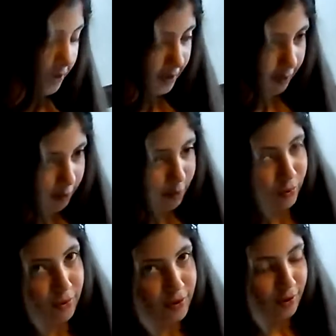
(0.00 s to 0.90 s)
not
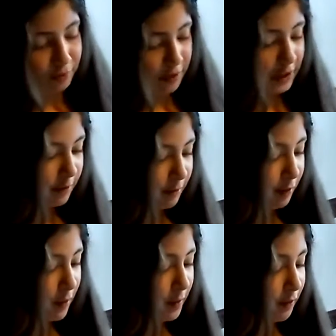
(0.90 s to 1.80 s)
terrible because I'm better
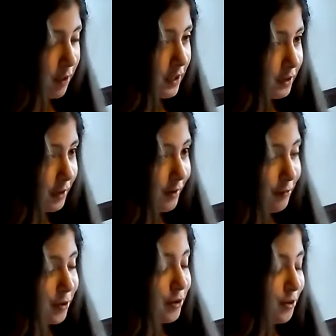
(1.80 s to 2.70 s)
than Mary Berry, as I
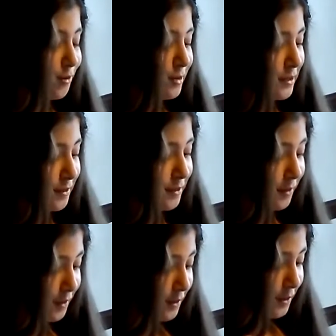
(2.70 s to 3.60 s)
have just told
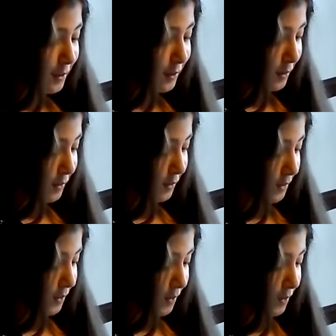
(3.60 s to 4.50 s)
you.
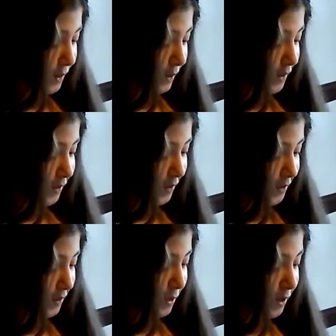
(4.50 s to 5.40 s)
So yes.